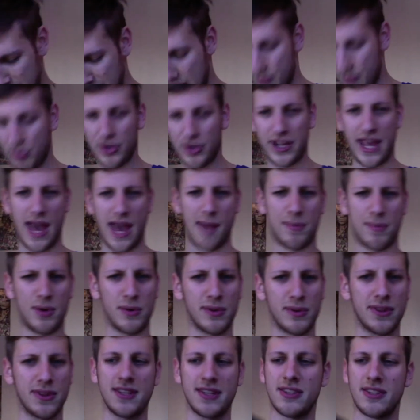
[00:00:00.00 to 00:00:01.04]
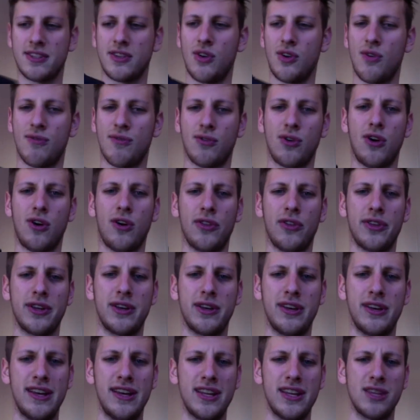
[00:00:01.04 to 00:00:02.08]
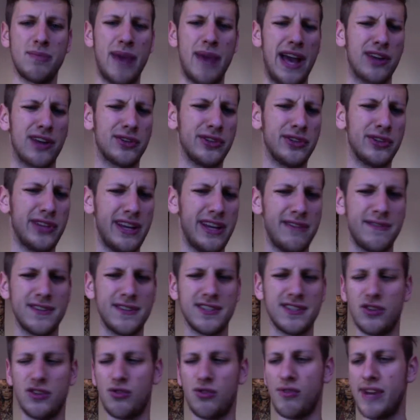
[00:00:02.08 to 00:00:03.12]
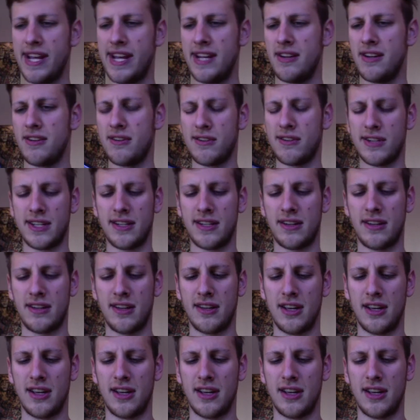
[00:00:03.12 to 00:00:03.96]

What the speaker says: I'm pretty happy with this overall. The battery life isn't great on it.